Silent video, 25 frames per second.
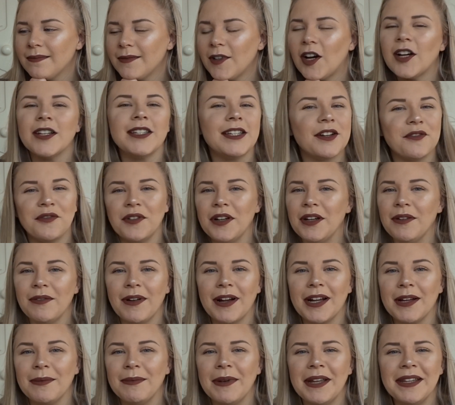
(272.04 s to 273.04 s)
I definitely
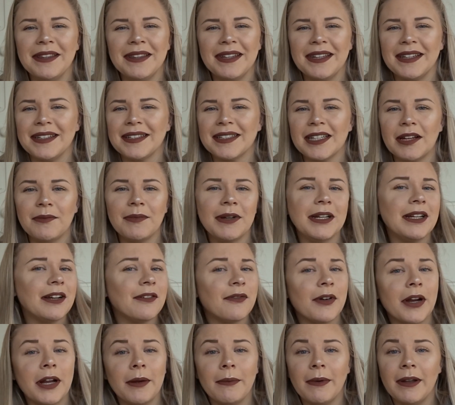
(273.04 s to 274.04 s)
recommend this. I mean,
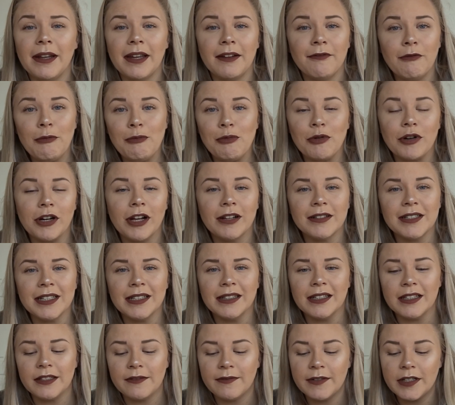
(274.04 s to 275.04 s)
I recommend every product
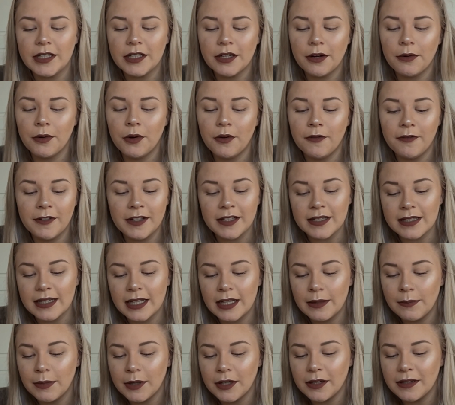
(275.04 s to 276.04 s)
in this video,
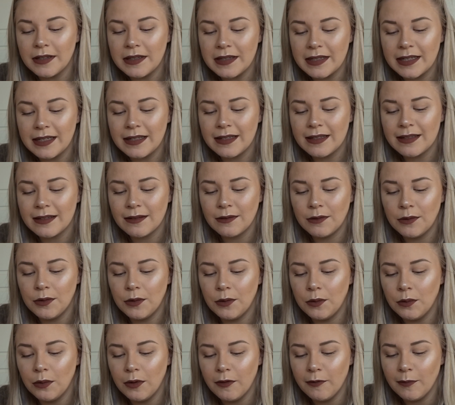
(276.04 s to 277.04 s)
obviously, because it's
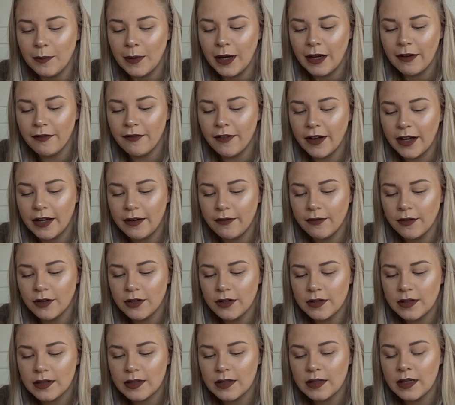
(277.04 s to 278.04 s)
all of my
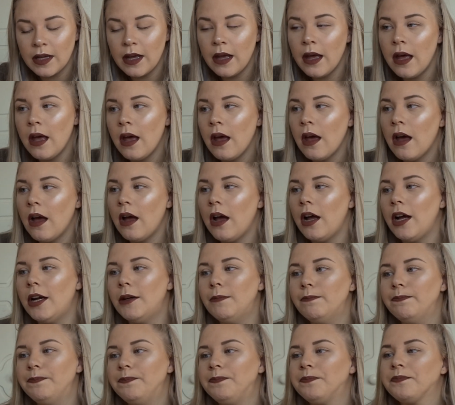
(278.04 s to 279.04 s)
favourites.
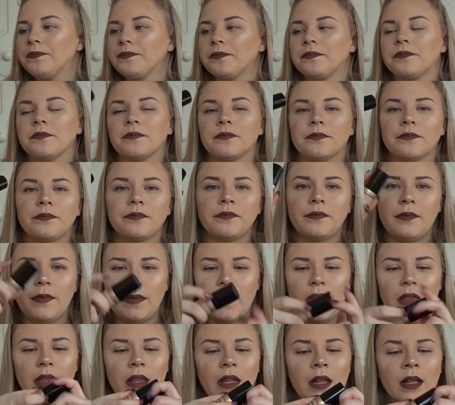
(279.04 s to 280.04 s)

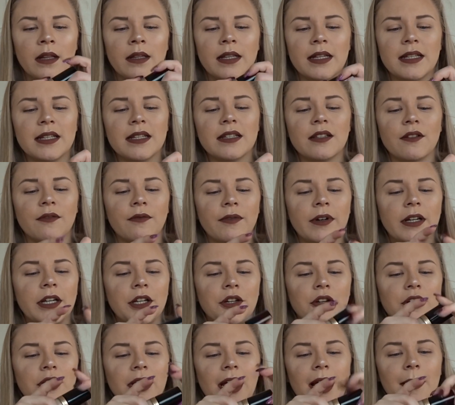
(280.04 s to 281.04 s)
This is a
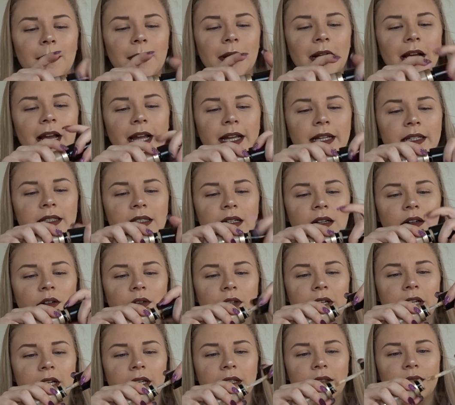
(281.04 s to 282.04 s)
really good applicator
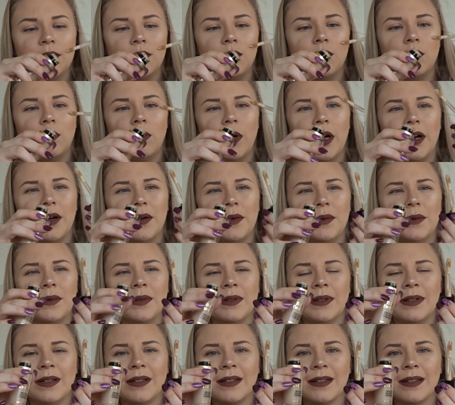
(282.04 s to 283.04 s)
on it as well.